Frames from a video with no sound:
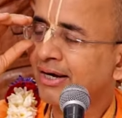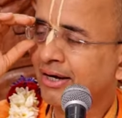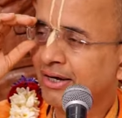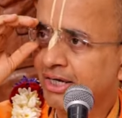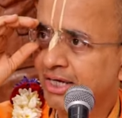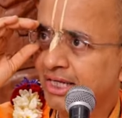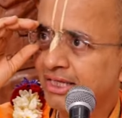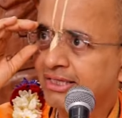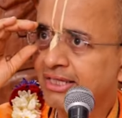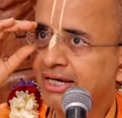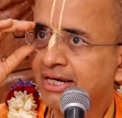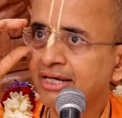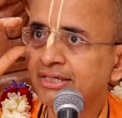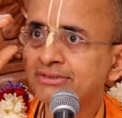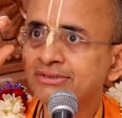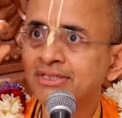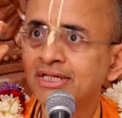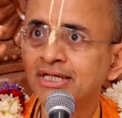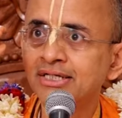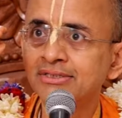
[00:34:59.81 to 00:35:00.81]
All the
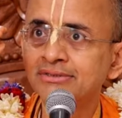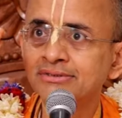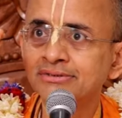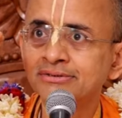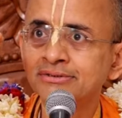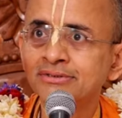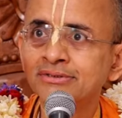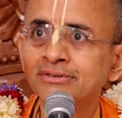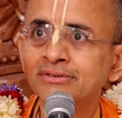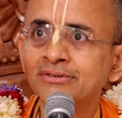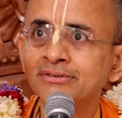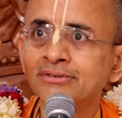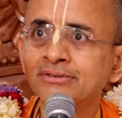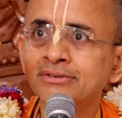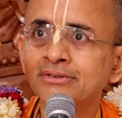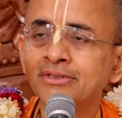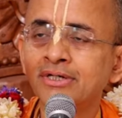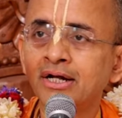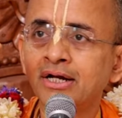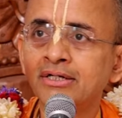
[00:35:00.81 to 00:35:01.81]
rasas
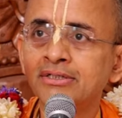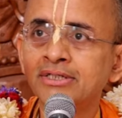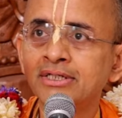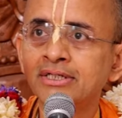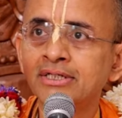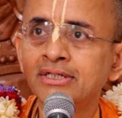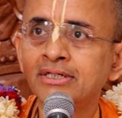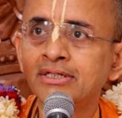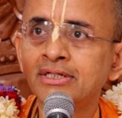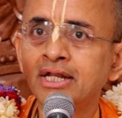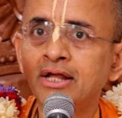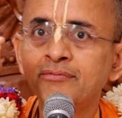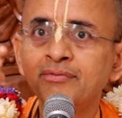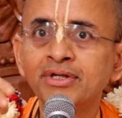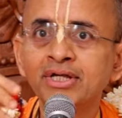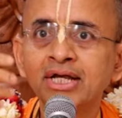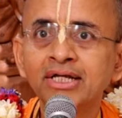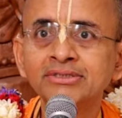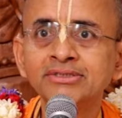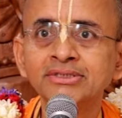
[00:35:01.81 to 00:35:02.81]
or the
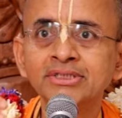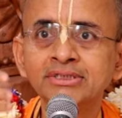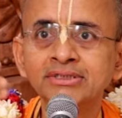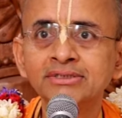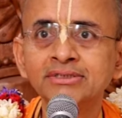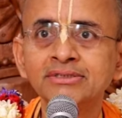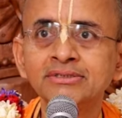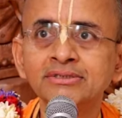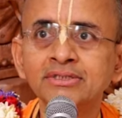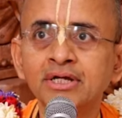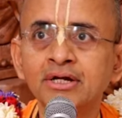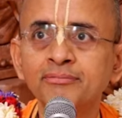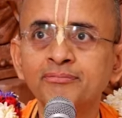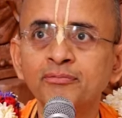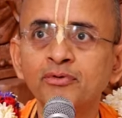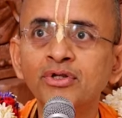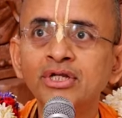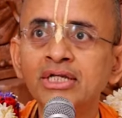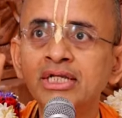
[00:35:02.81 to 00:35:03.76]
loving exchanges are